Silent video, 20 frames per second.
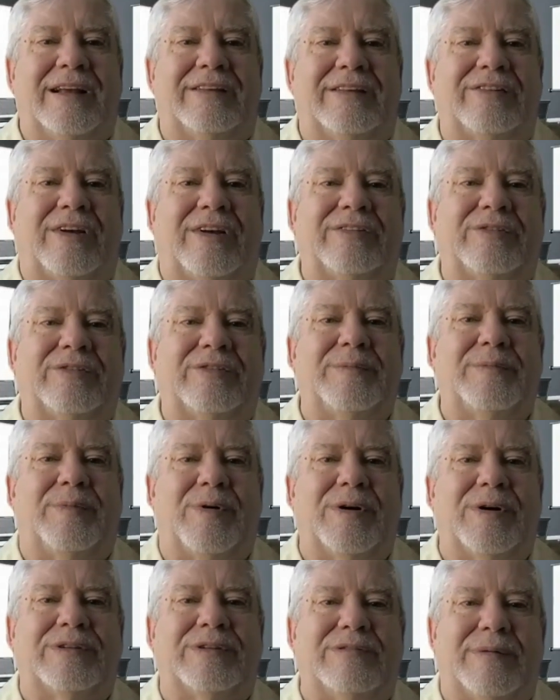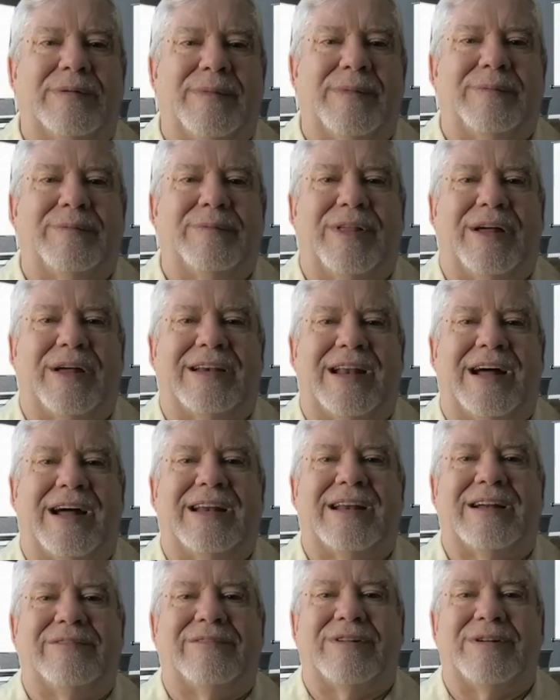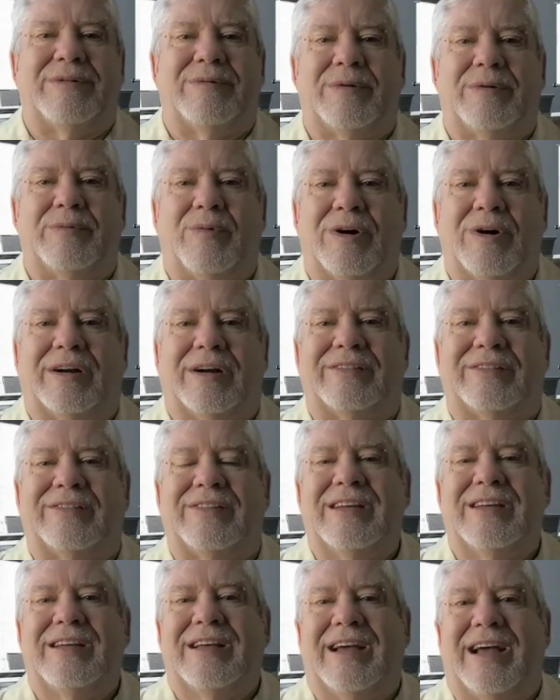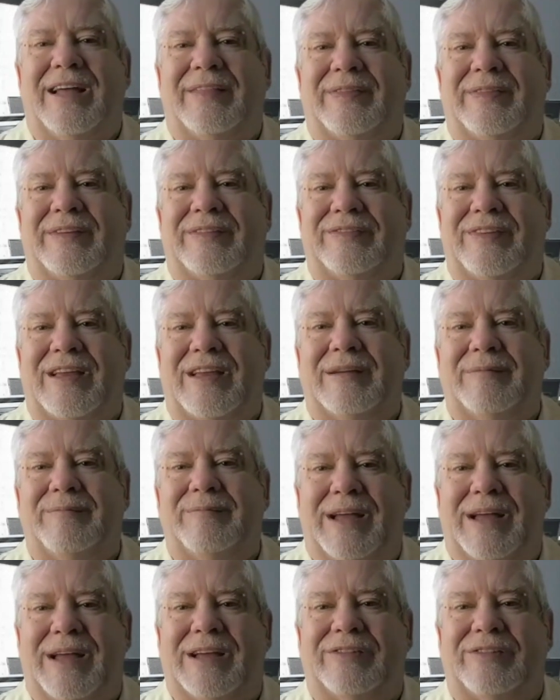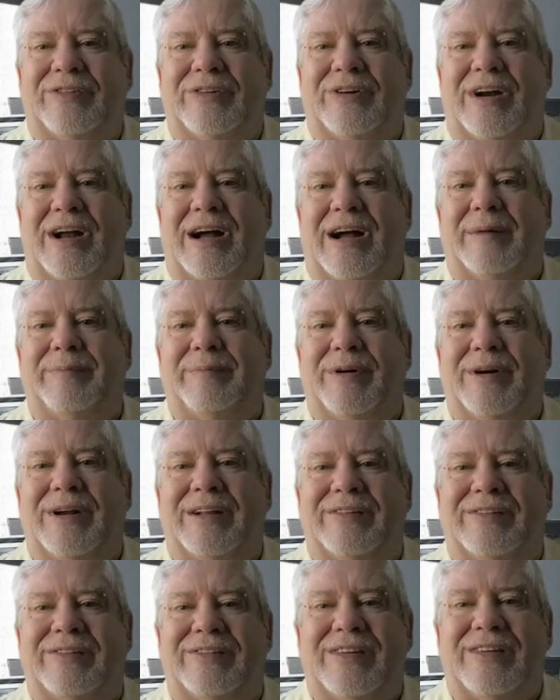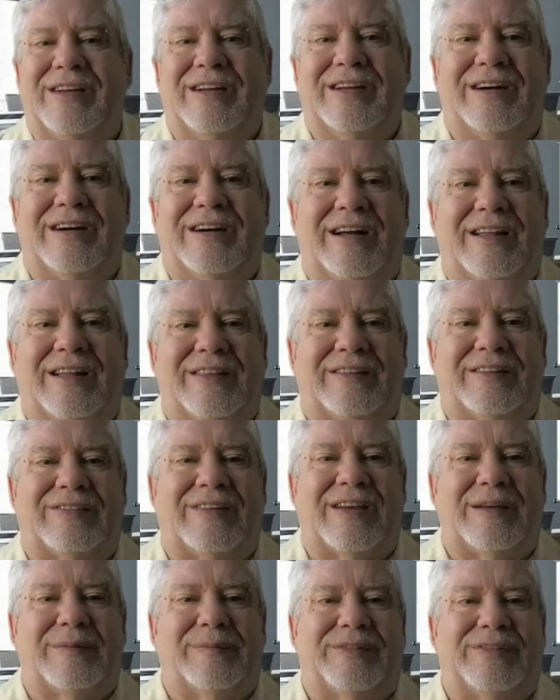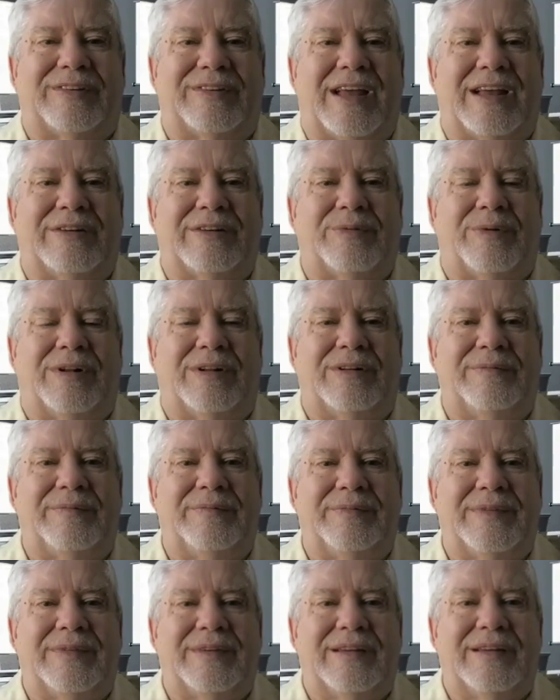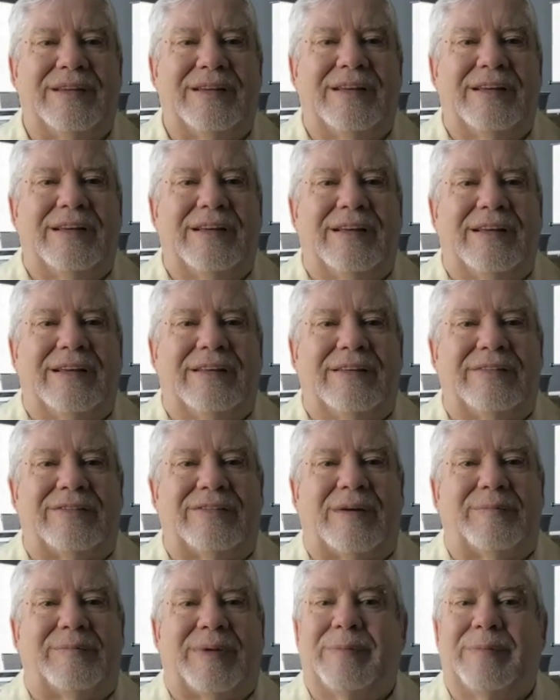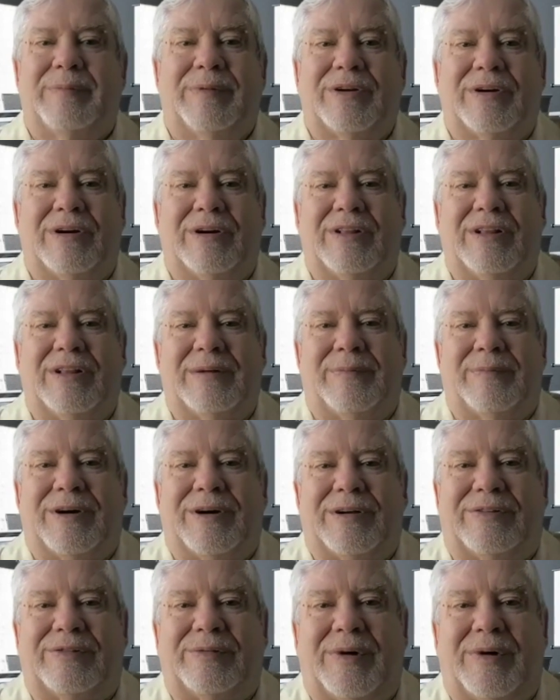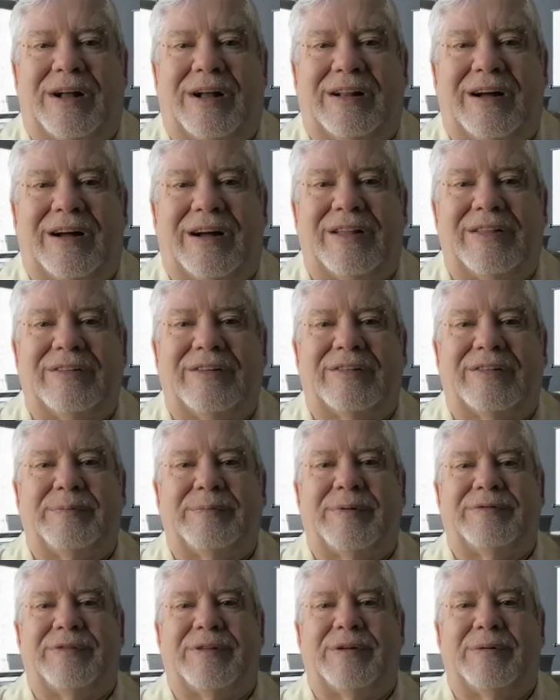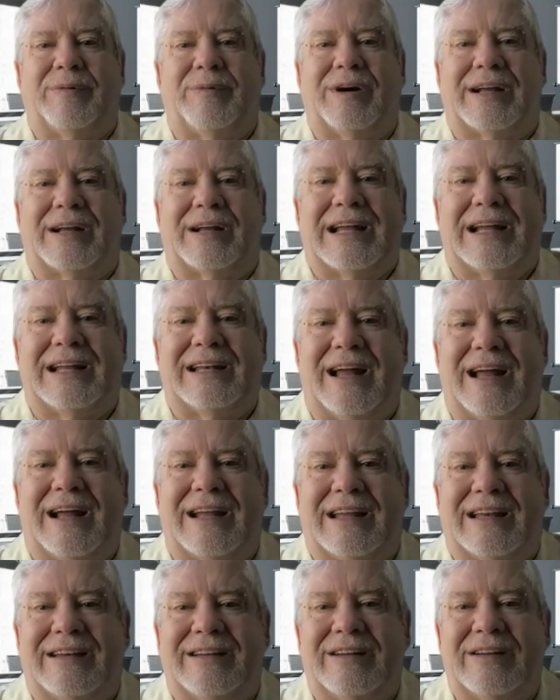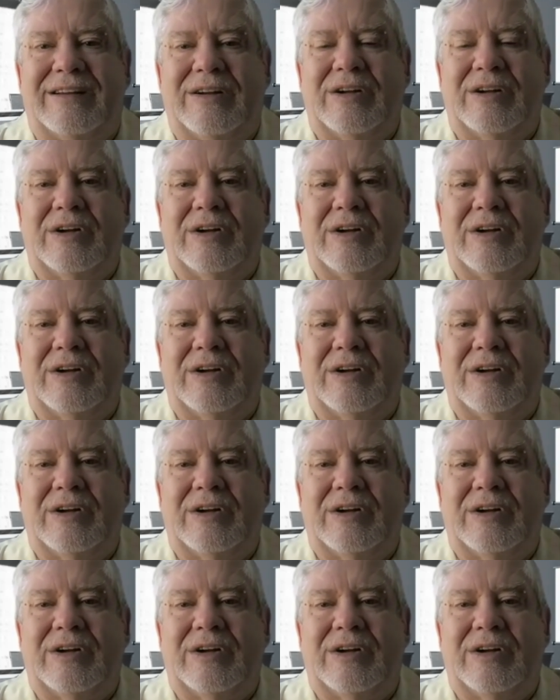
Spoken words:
It's also important to remember that not everyone works at the same pace or operates on the same schedule. Some people are early birds, while others prefer working at night.